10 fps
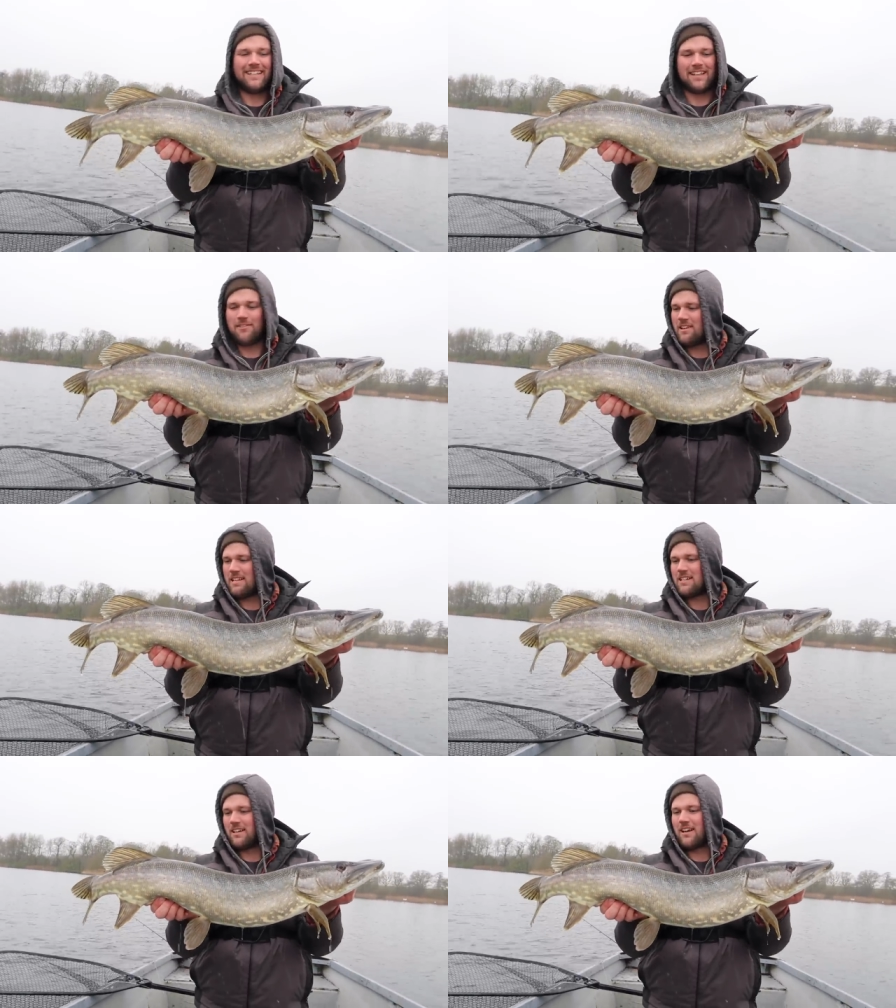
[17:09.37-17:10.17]
I don't think
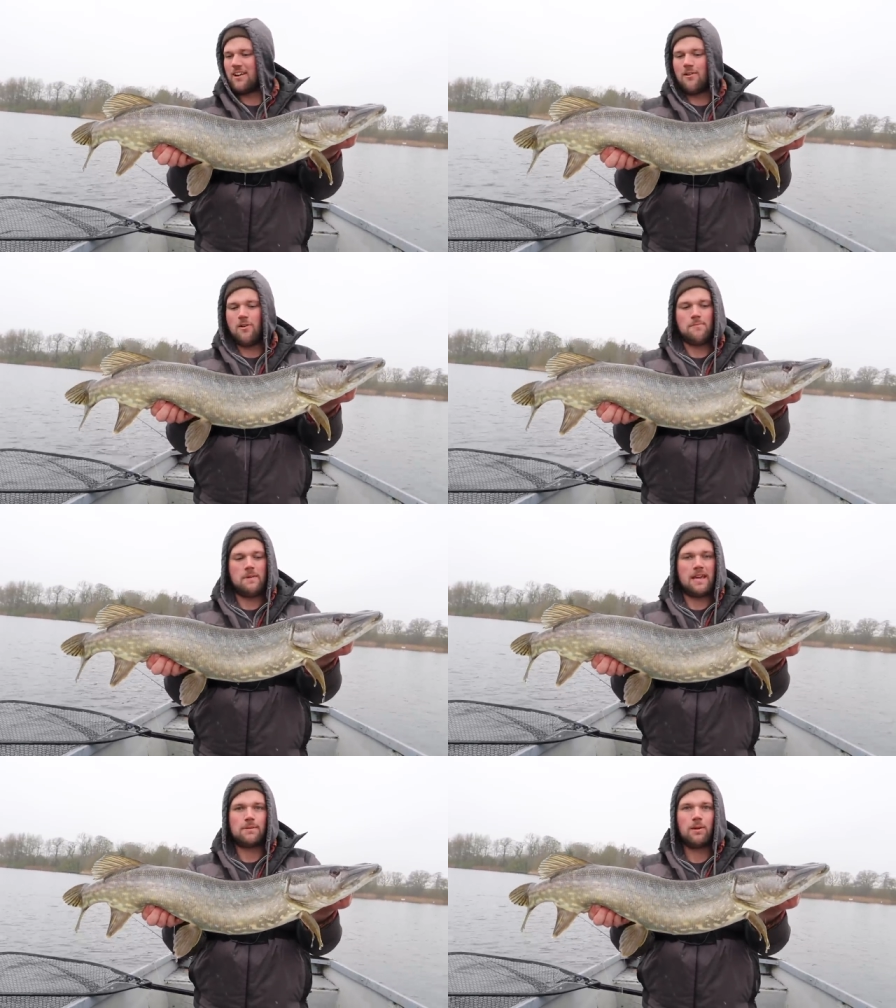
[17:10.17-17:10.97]
it's going to go a
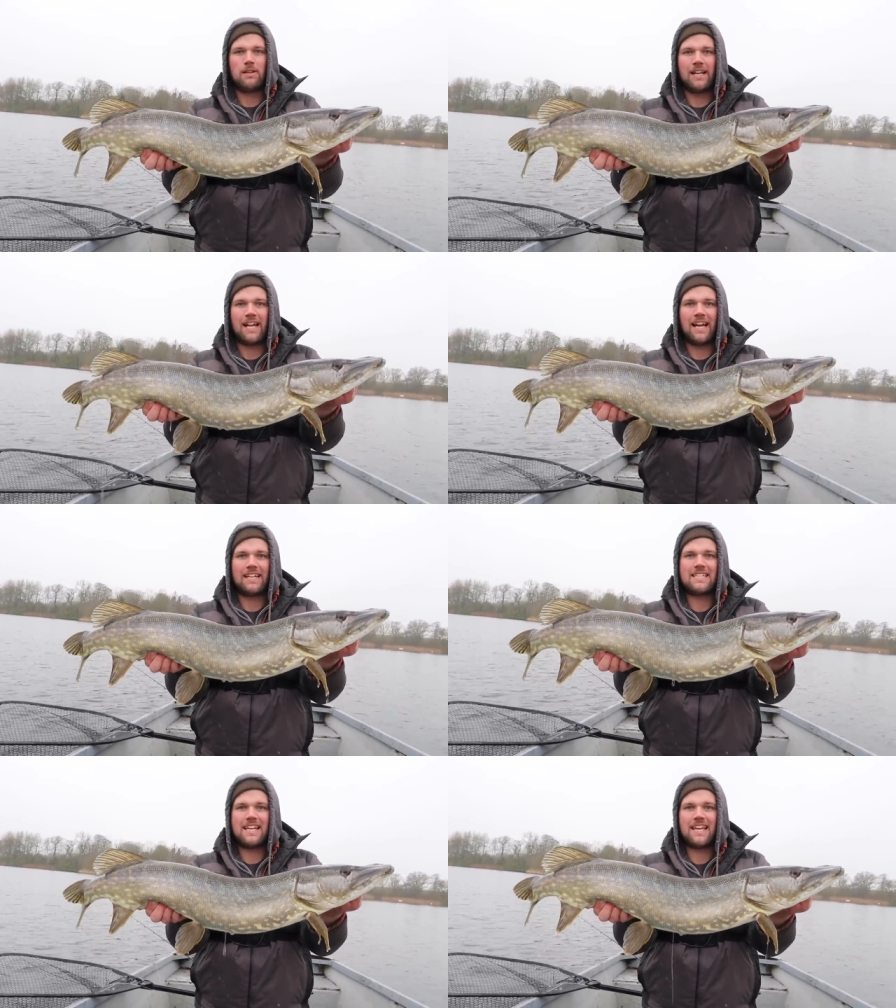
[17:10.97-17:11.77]
metre, probably a
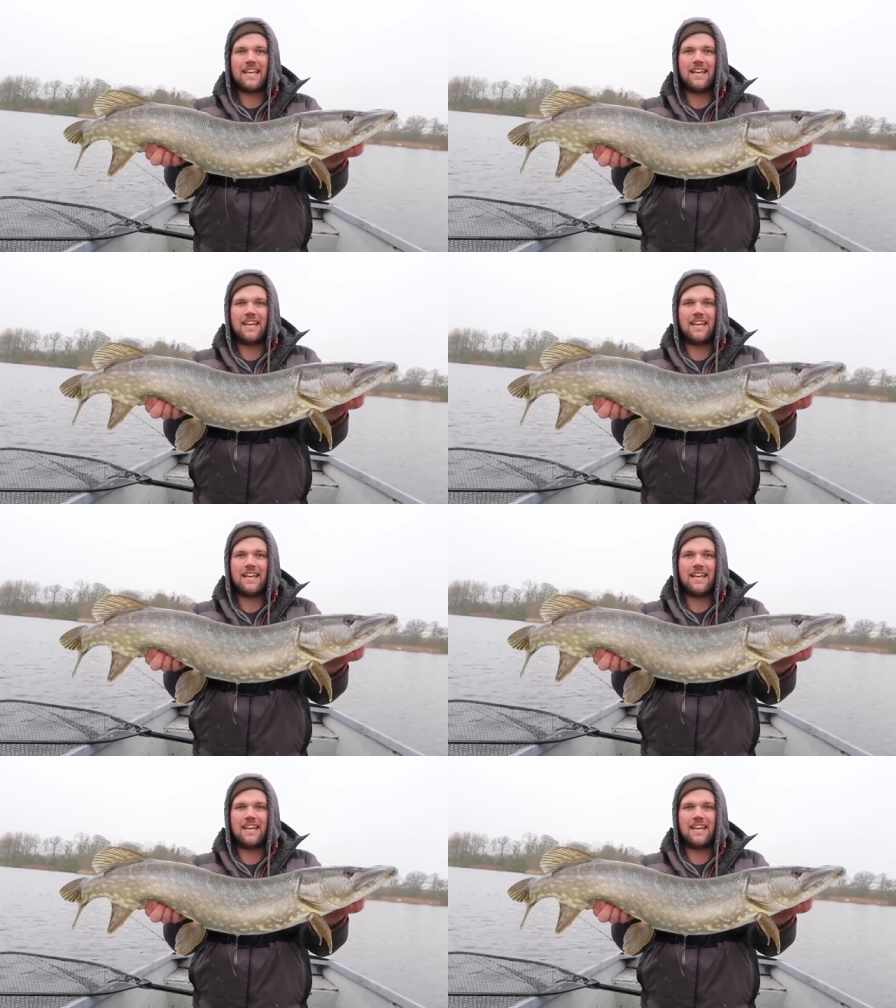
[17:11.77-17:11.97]
ninety.